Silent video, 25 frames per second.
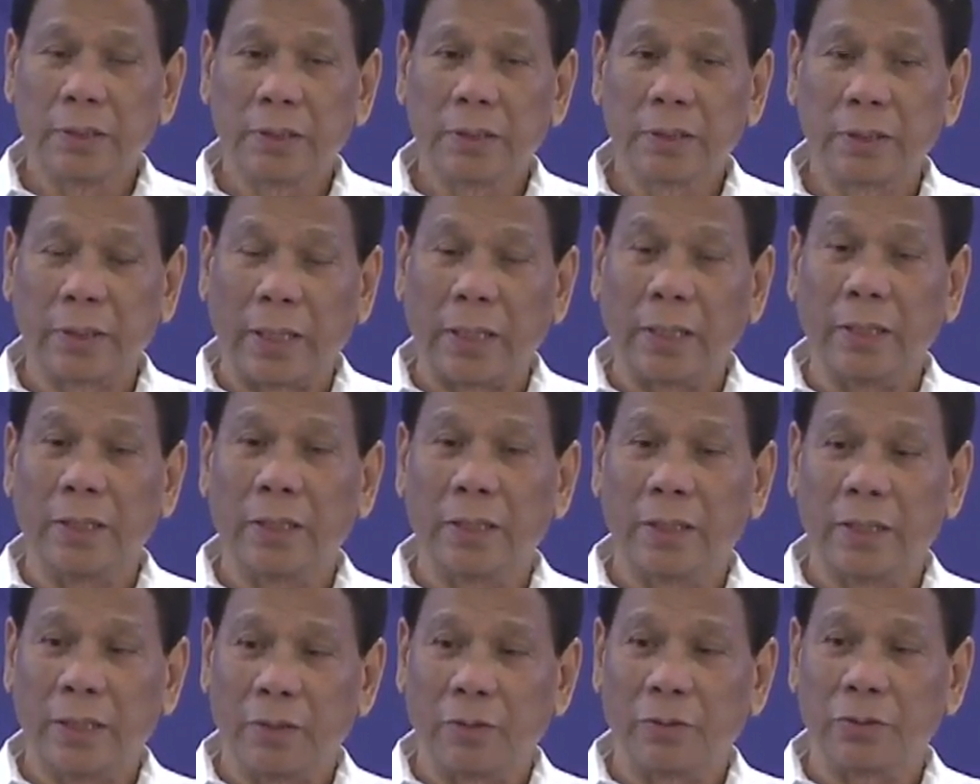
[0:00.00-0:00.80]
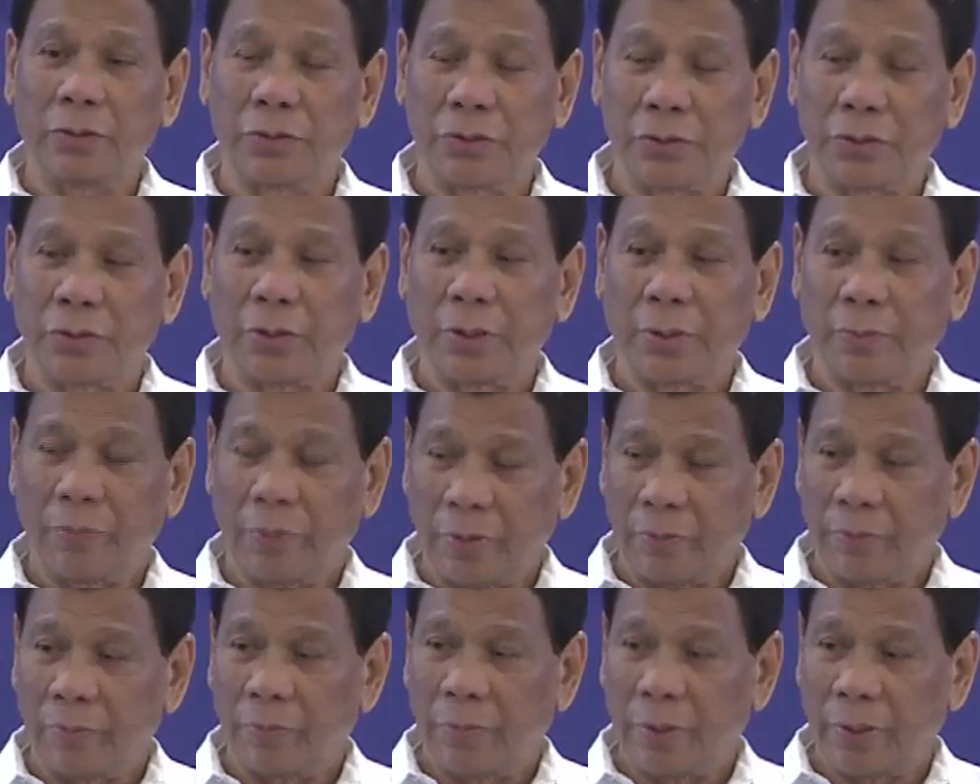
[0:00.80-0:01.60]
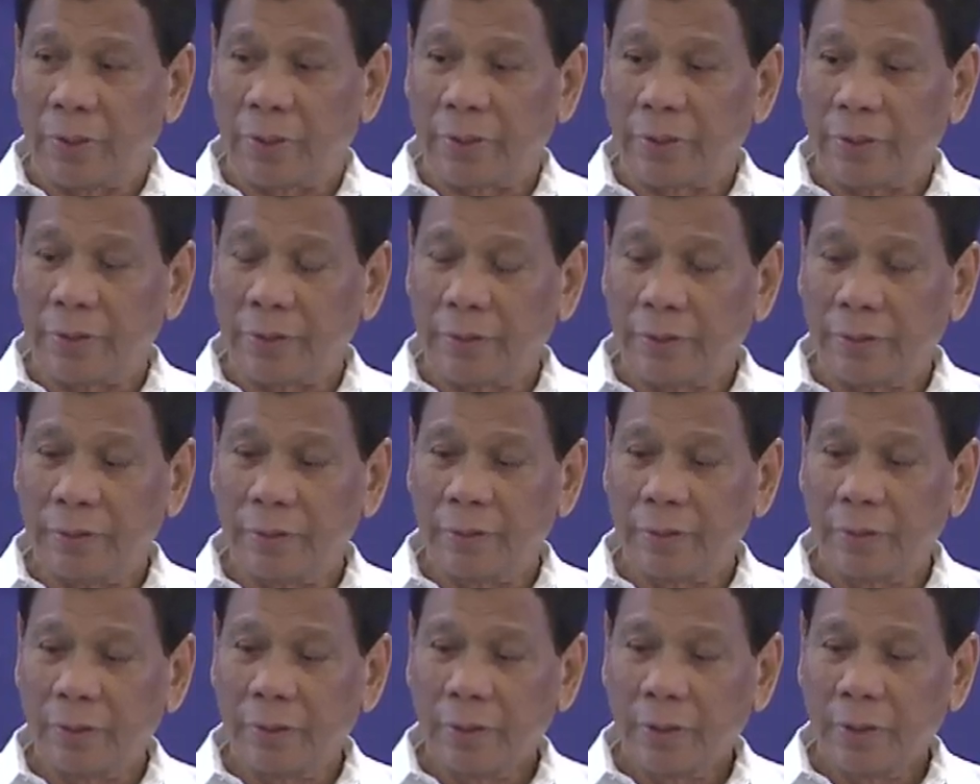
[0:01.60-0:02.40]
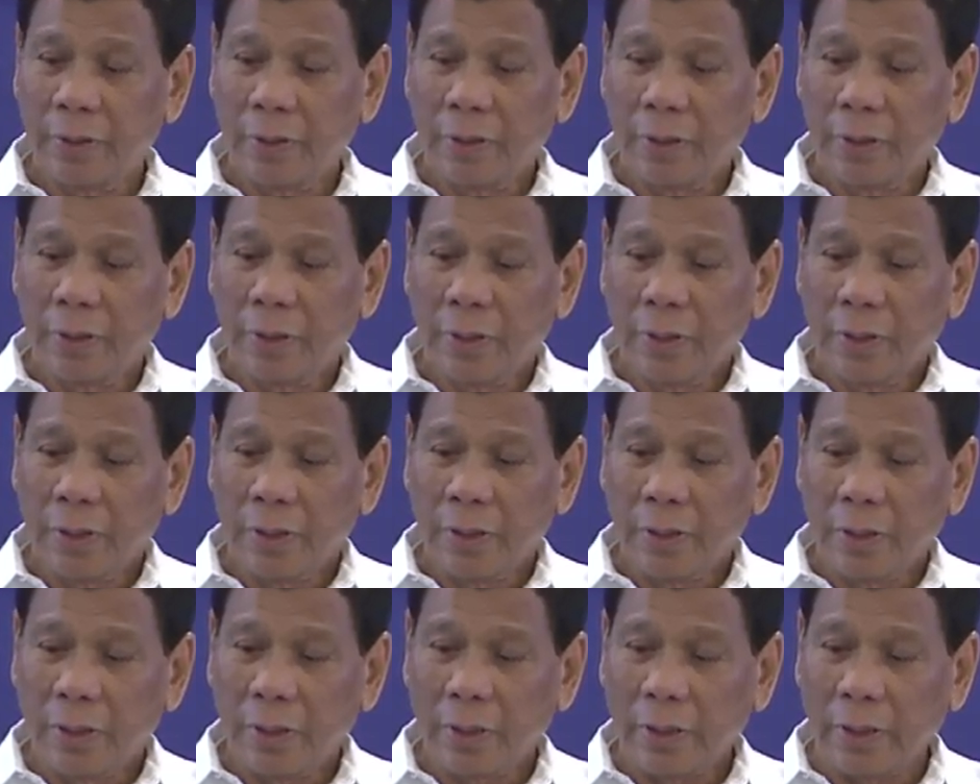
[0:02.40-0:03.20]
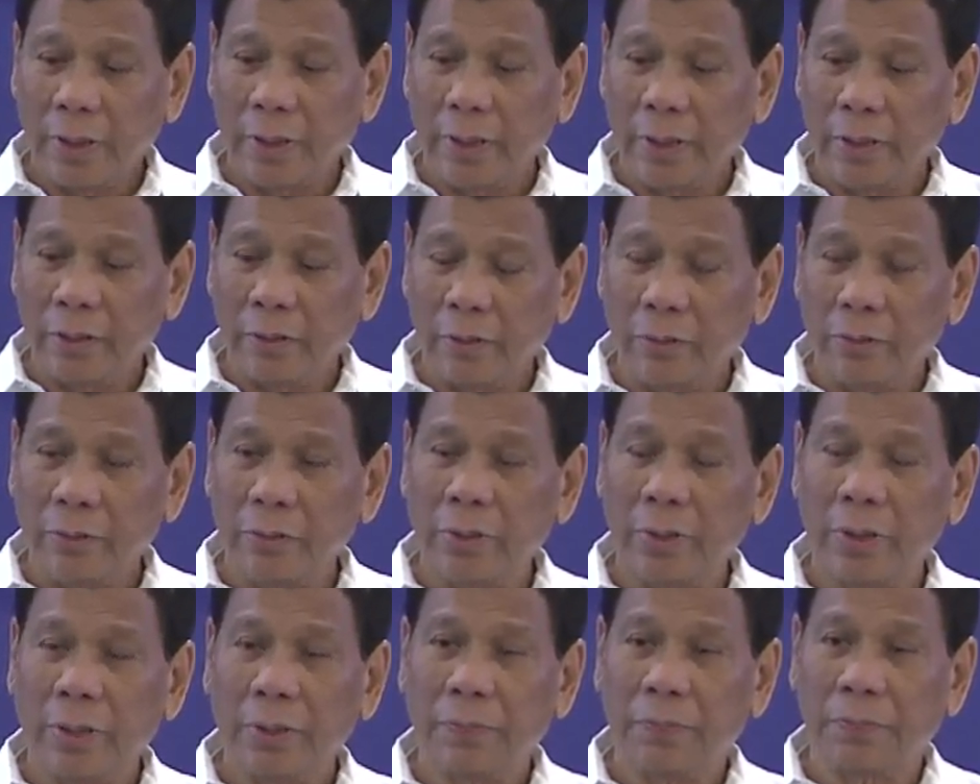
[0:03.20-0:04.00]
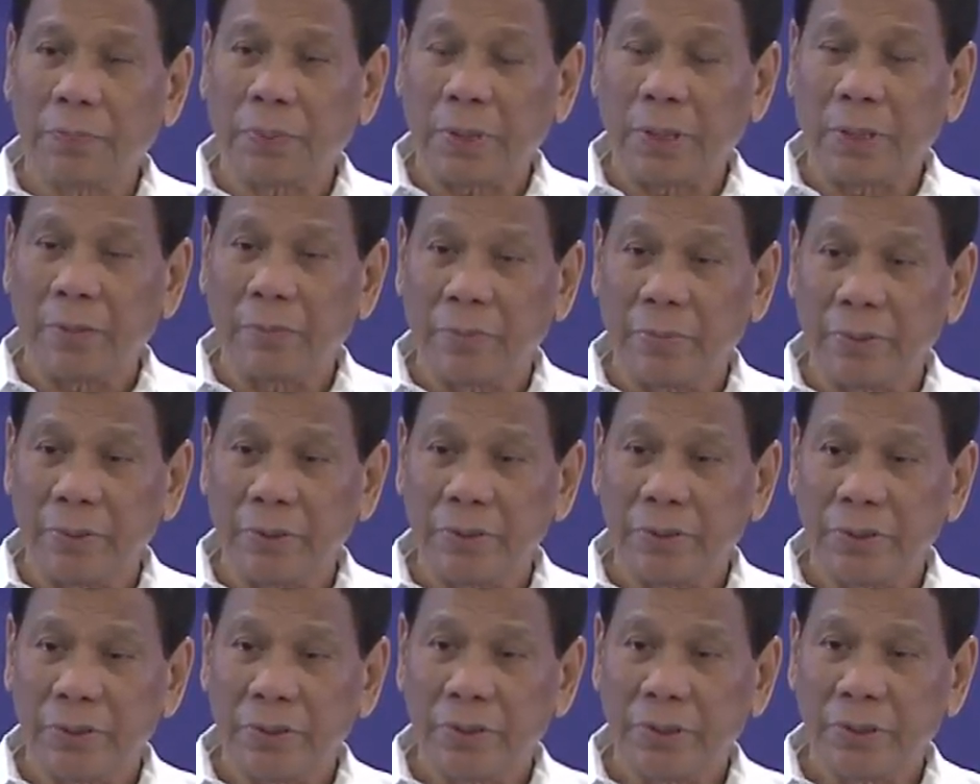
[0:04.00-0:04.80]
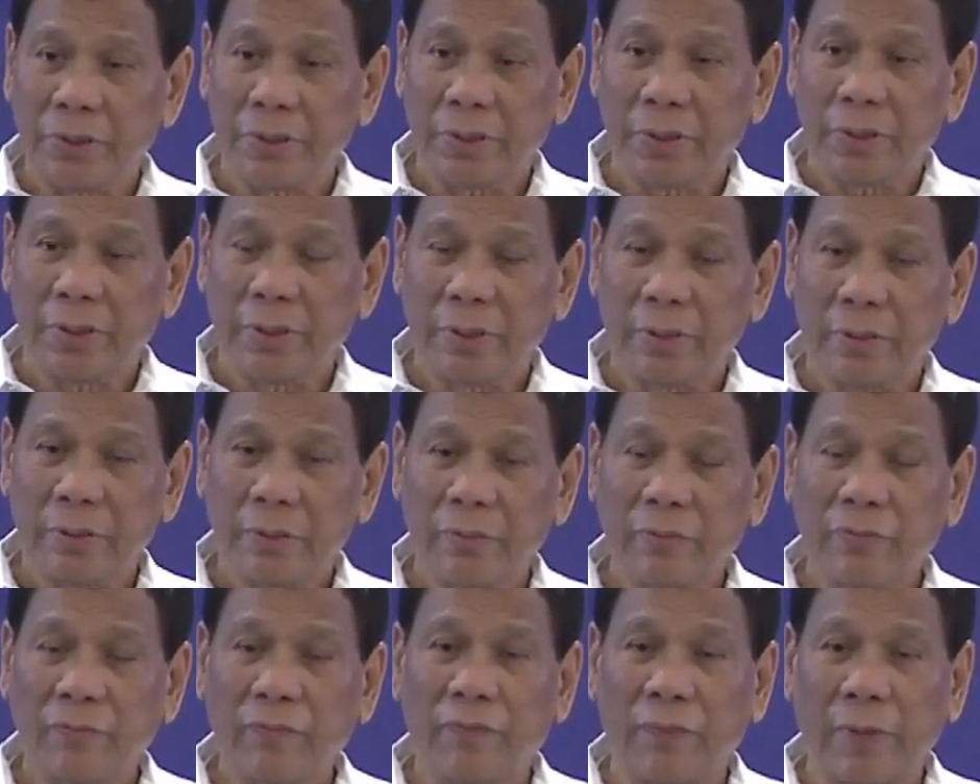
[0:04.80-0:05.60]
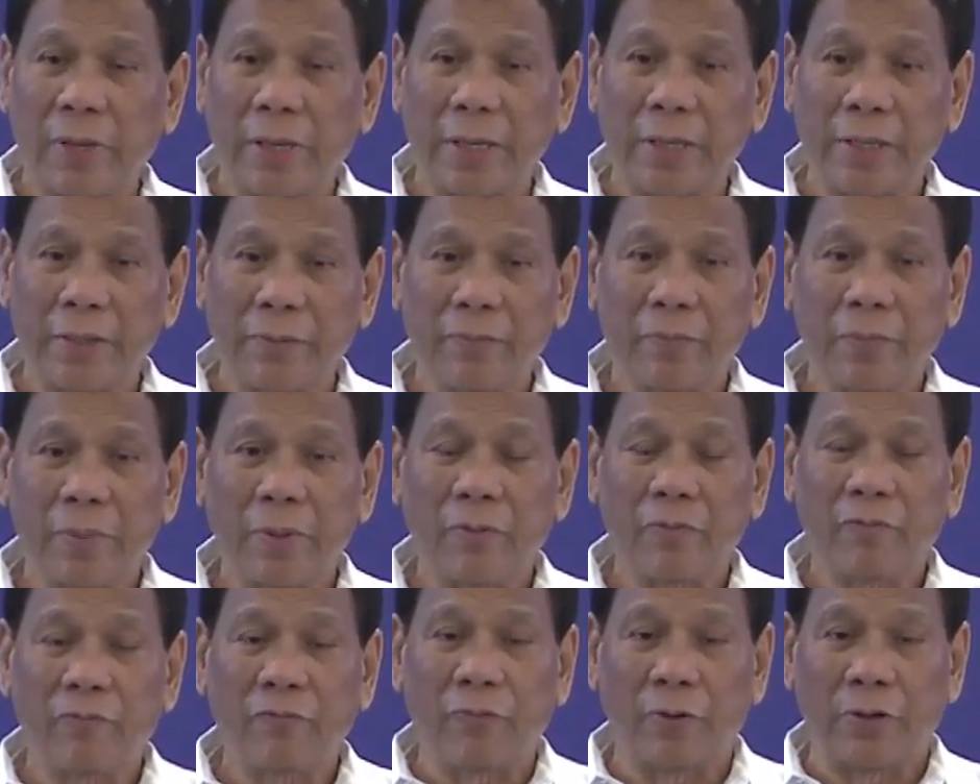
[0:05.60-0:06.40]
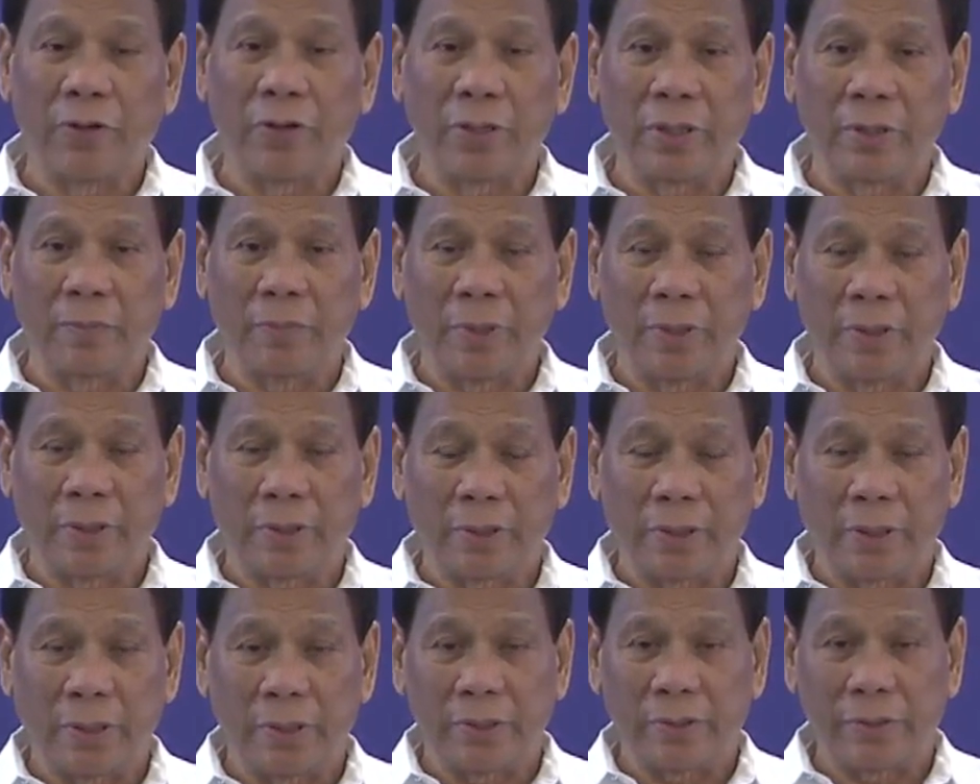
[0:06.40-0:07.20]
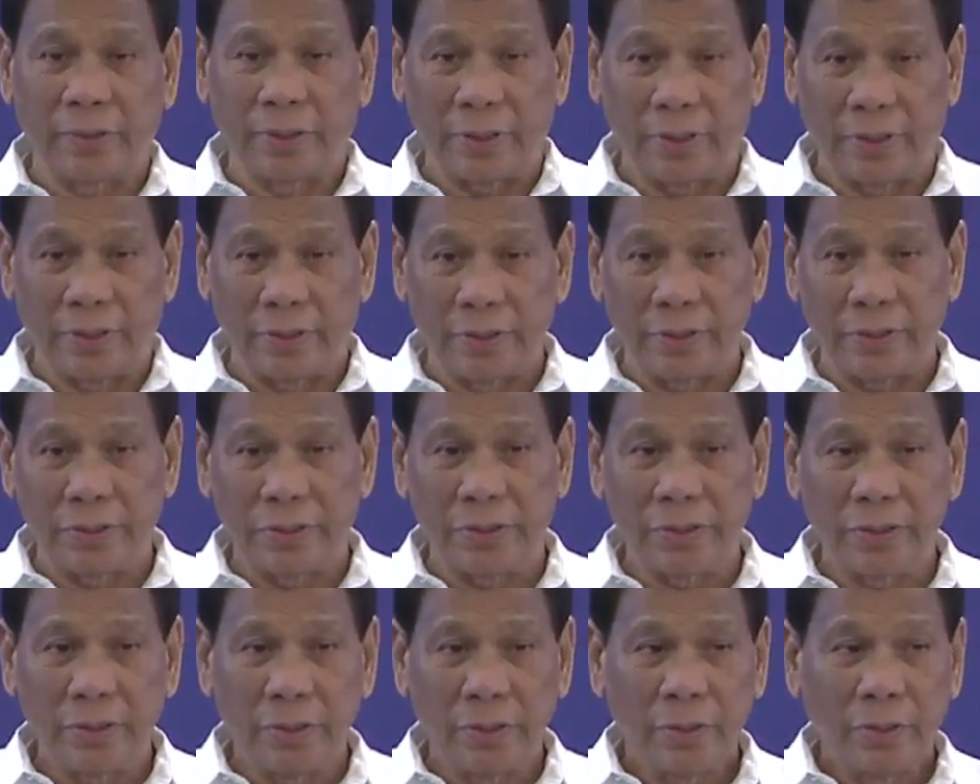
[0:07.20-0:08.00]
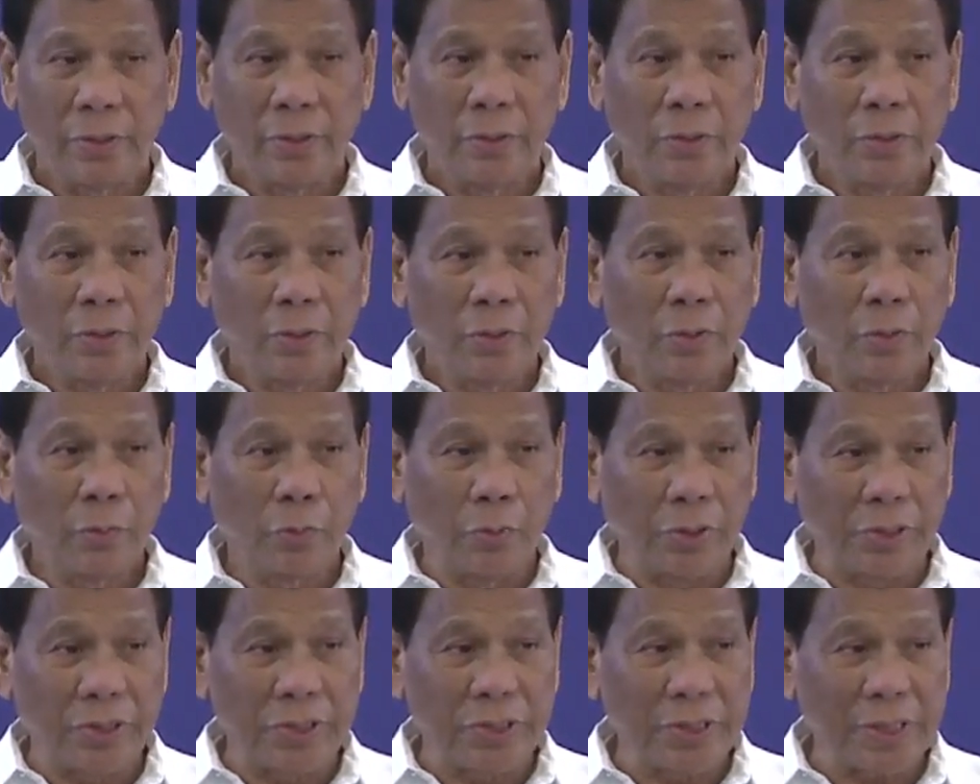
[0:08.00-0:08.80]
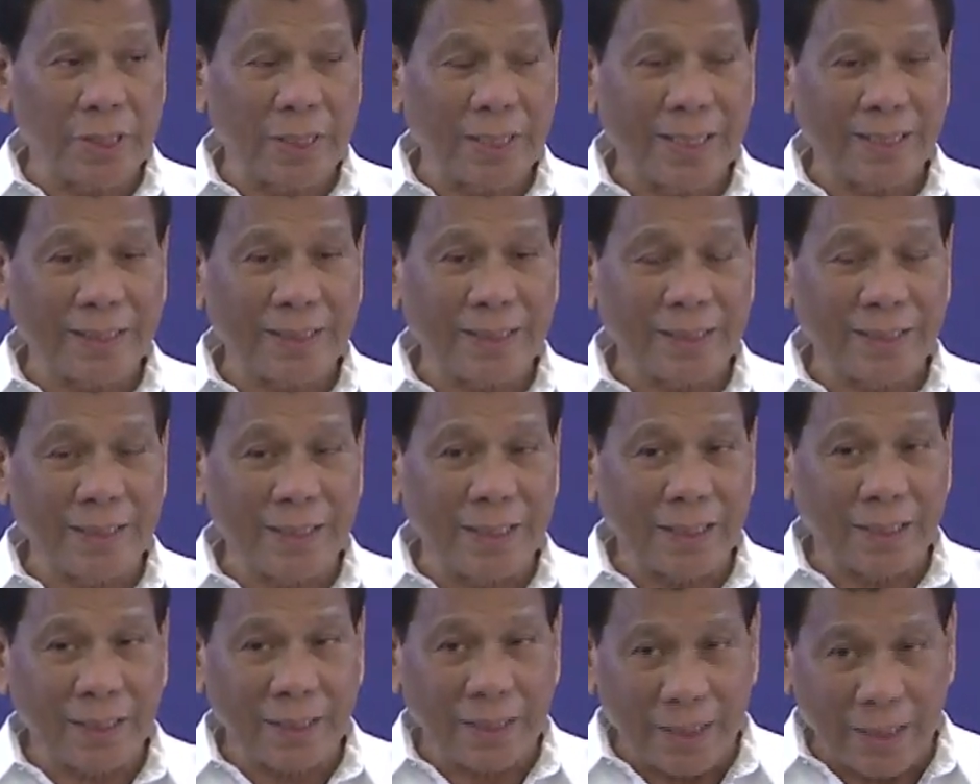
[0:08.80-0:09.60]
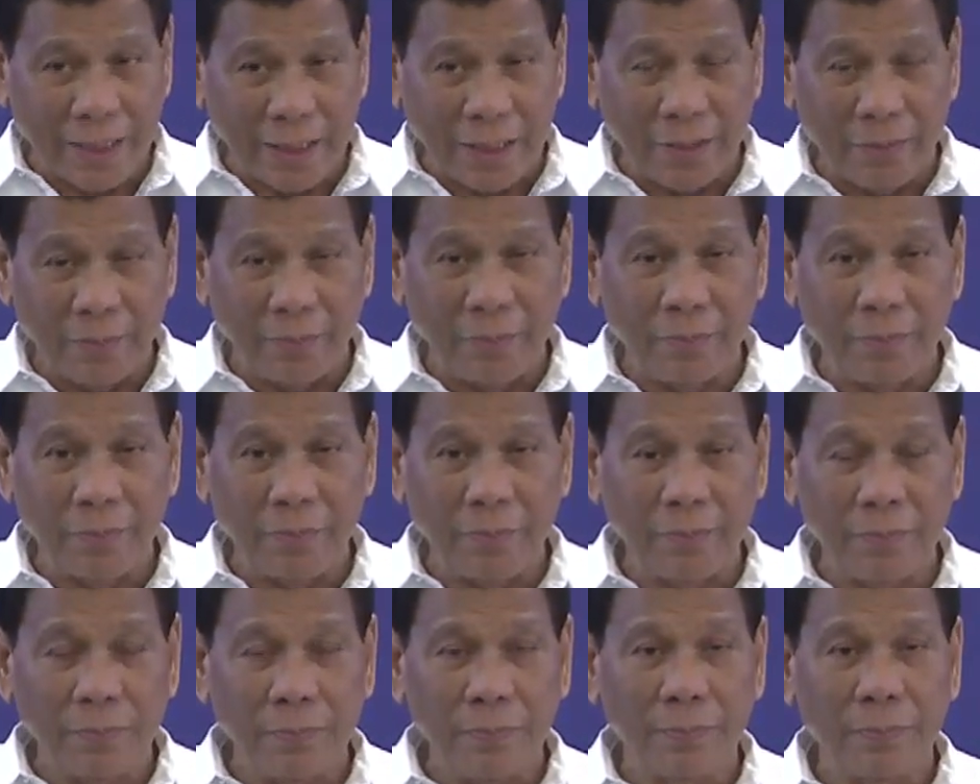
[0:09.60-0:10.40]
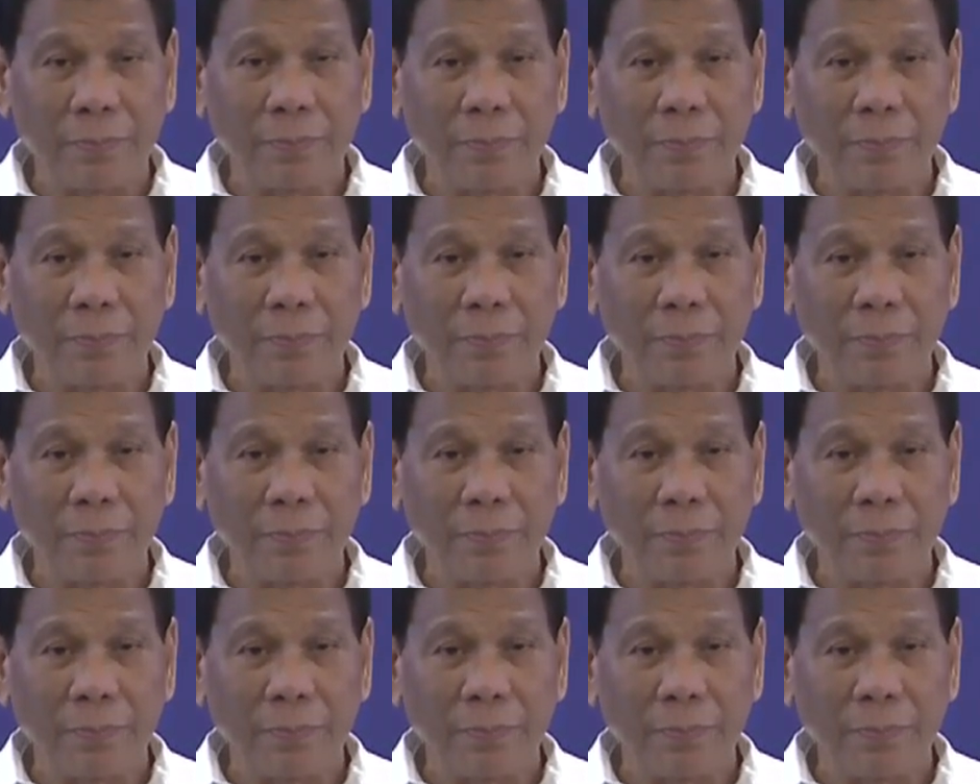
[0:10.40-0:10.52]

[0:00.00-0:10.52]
kindly also remember, I only promised 5 fundamental things, which at that time